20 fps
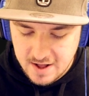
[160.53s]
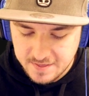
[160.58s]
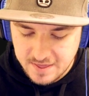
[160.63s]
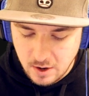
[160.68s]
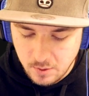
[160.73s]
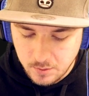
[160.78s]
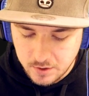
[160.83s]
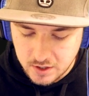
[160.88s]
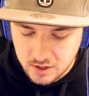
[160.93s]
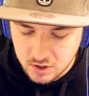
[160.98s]

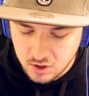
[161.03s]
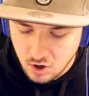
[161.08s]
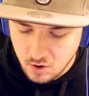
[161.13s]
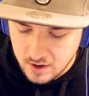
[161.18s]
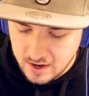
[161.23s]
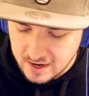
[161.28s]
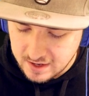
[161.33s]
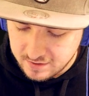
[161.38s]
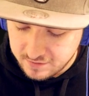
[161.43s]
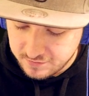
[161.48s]
Then we're gonna
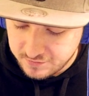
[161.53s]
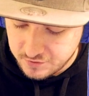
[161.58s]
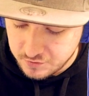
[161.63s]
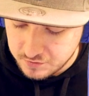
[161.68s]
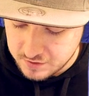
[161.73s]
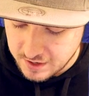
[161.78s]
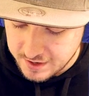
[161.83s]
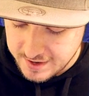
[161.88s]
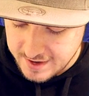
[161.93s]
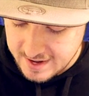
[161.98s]
go ahead
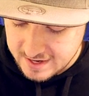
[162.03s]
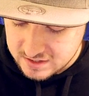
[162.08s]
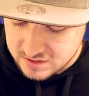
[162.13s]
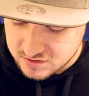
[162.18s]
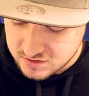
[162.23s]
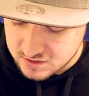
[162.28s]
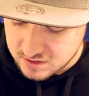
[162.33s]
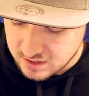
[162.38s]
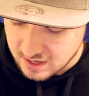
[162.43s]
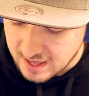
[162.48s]
to the
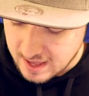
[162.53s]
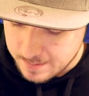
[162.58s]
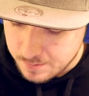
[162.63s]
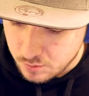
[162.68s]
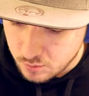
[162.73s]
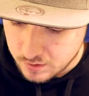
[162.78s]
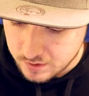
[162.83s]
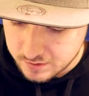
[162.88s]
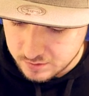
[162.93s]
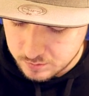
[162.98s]
next
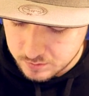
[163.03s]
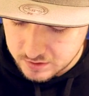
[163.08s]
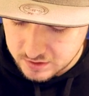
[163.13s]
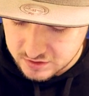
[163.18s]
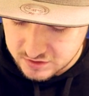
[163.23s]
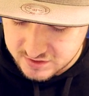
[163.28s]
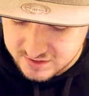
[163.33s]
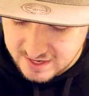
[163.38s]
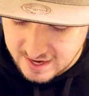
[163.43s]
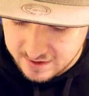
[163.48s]
clap where we're
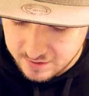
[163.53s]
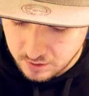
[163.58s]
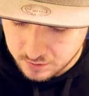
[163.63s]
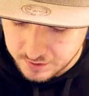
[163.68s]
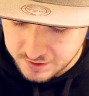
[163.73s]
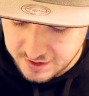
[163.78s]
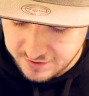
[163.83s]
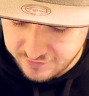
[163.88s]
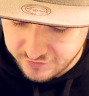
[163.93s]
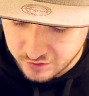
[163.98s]
gonna stand
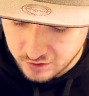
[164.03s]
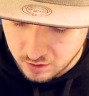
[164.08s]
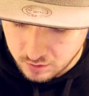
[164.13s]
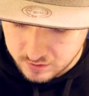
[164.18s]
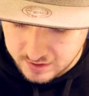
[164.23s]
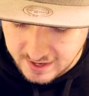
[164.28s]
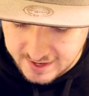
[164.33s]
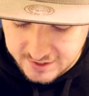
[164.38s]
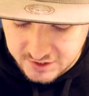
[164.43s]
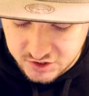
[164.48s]
on a different
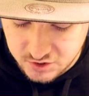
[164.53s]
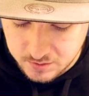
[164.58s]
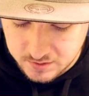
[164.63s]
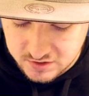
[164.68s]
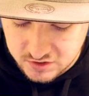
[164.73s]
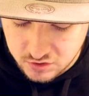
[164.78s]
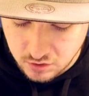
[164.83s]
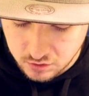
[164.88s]
location, which is